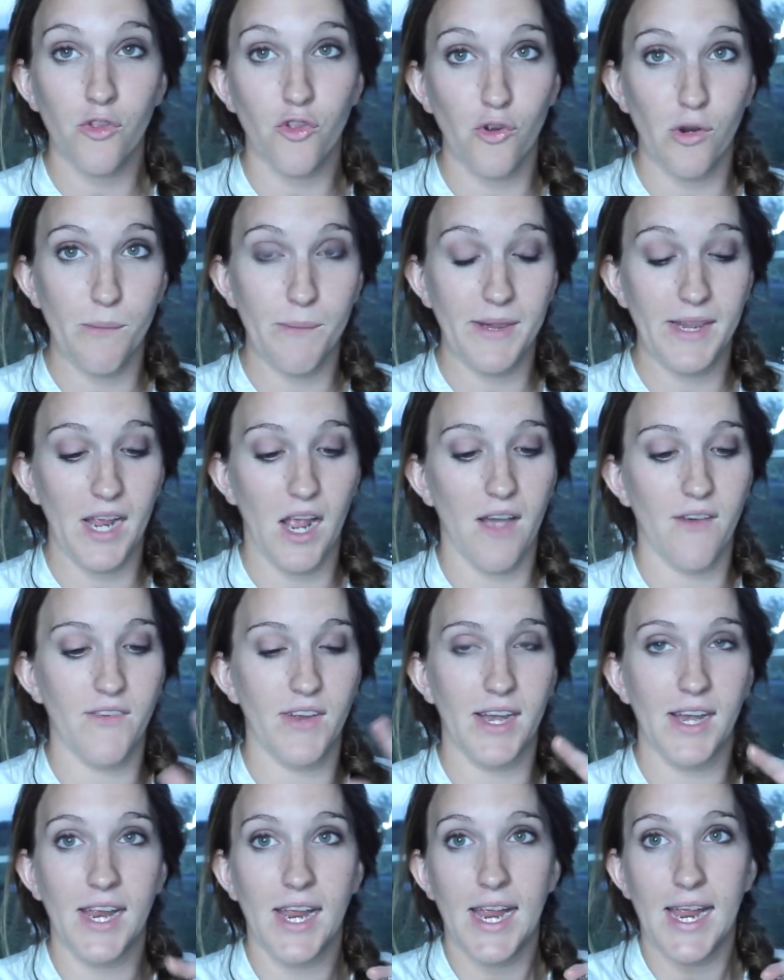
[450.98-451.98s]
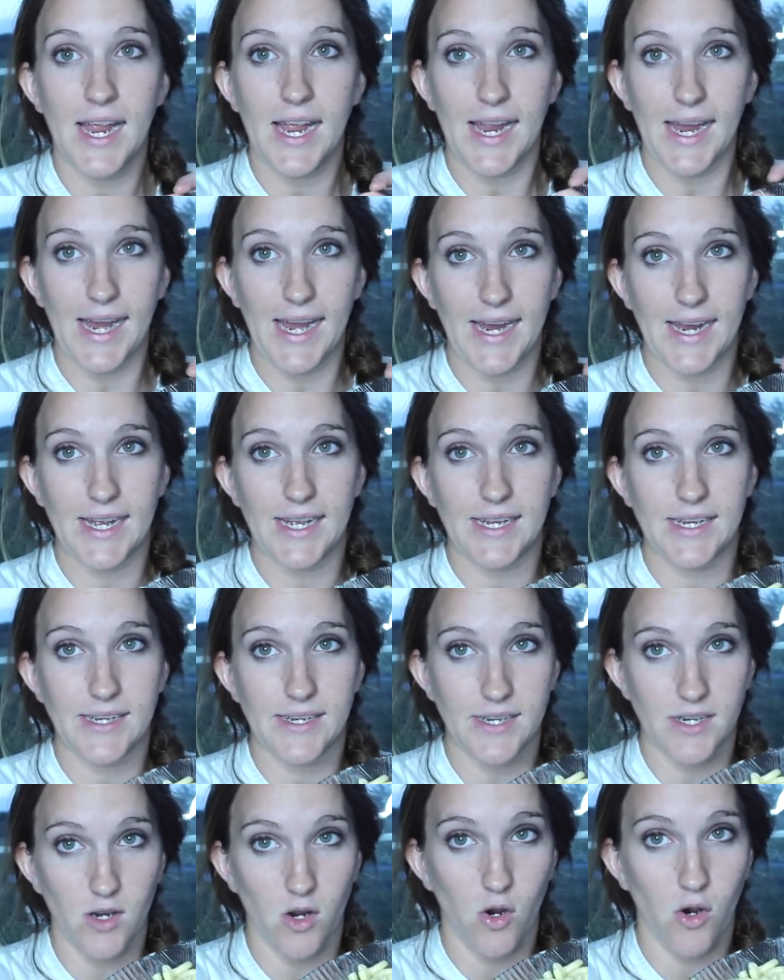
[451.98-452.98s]
threw them in the oven,
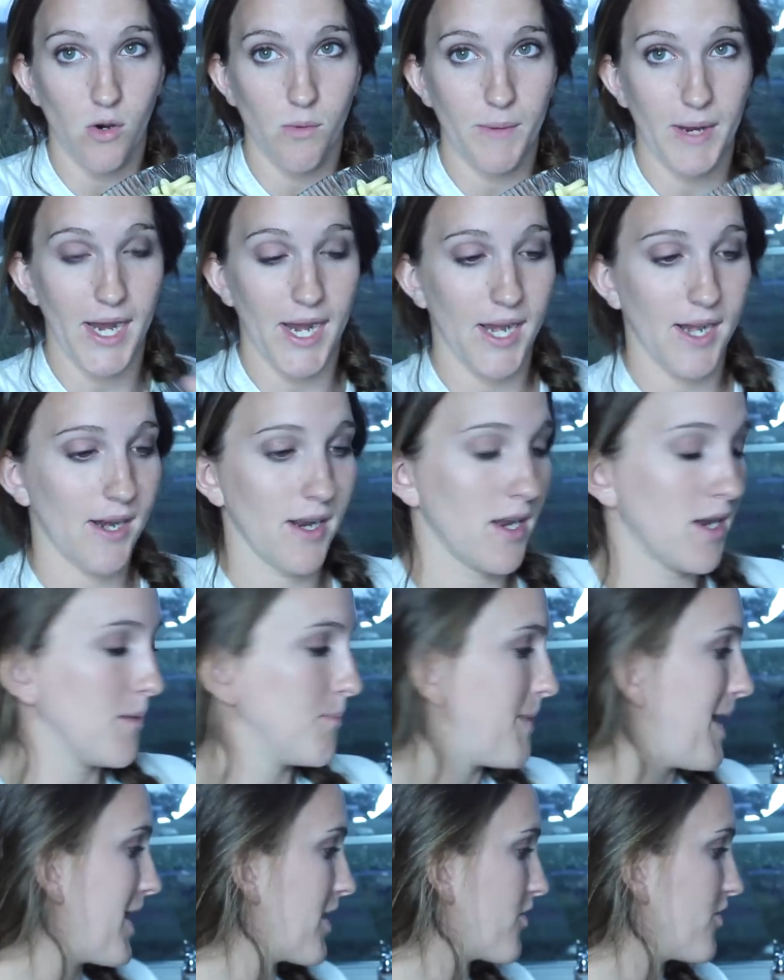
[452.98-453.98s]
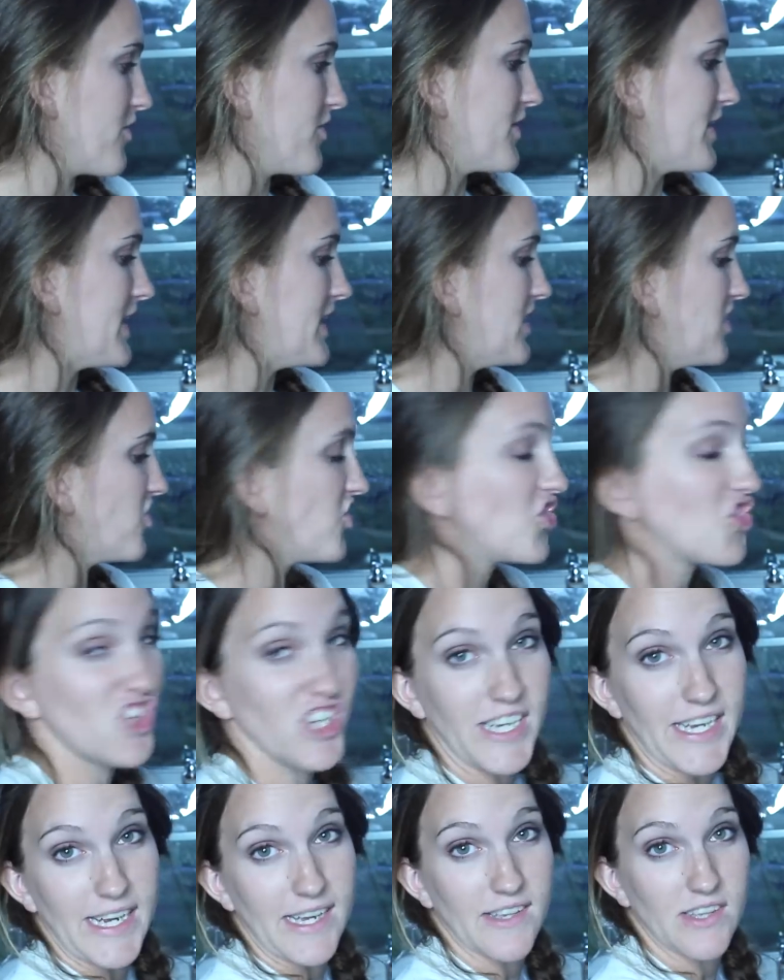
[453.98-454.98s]
and homemade macaroni and
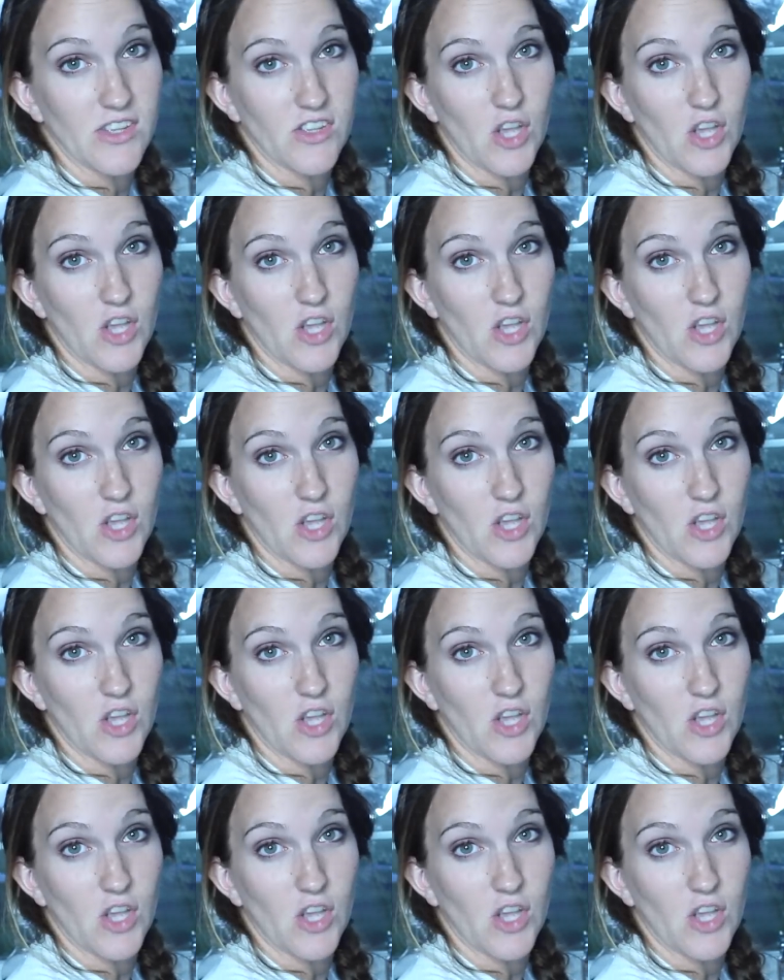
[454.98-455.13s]
cheese.